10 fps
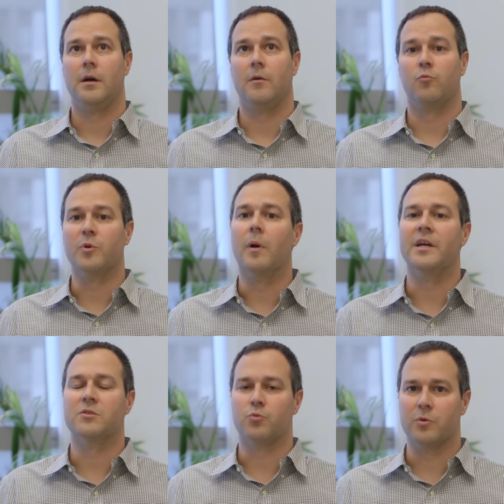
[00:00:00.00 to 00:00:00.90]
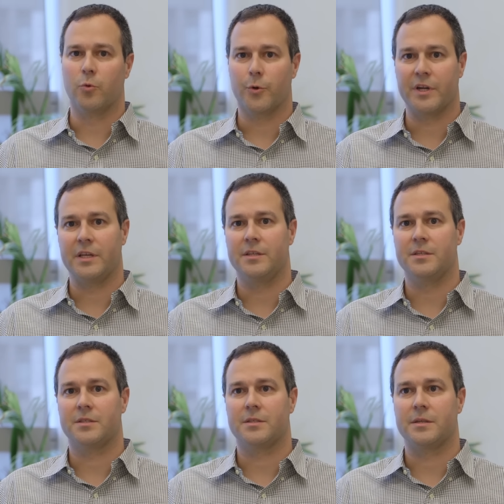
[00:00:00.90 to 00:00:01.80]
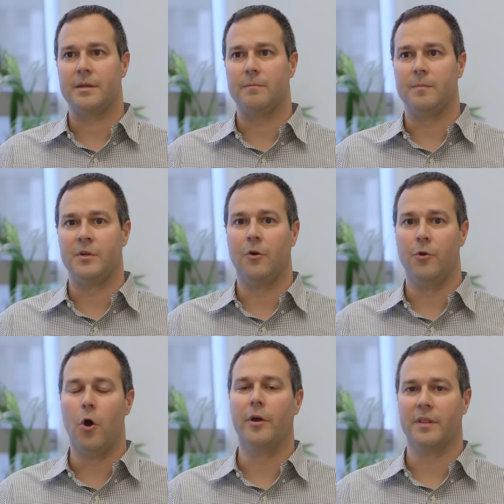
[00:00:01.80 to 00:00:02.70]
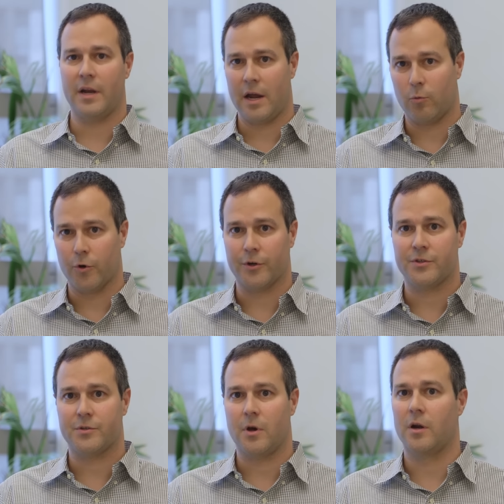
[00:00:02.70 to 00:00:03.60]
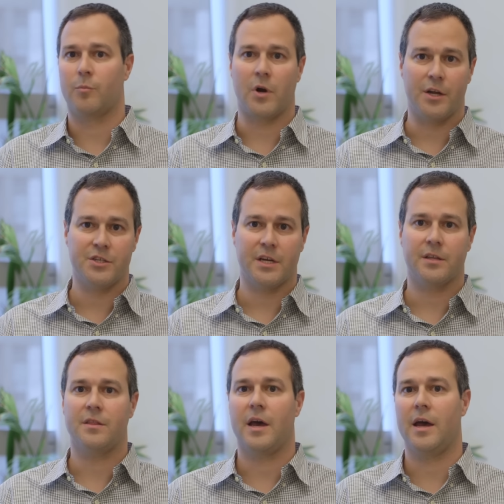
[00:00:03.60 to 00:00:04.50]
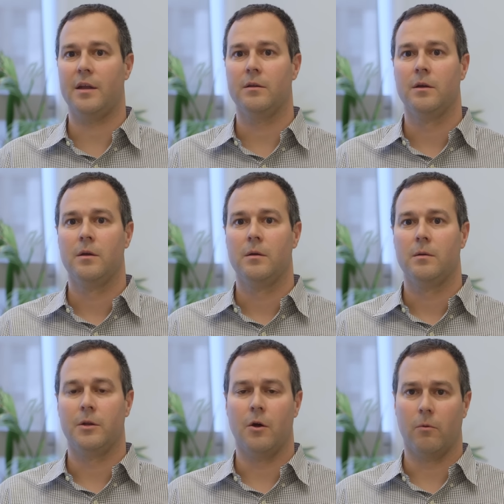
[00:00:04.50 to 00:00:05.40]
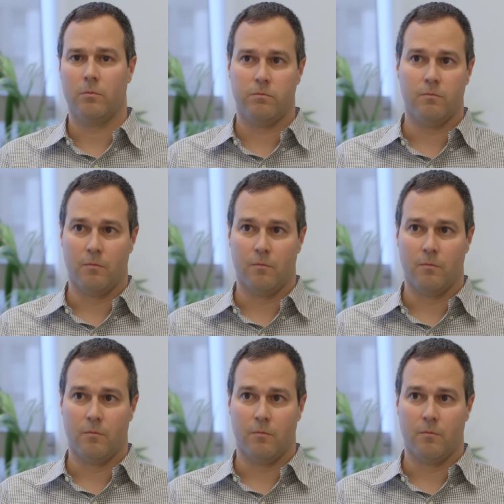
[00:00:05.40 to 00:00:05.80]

uh, re as rewarding as, you know, knowing that I worked on a project that, you know,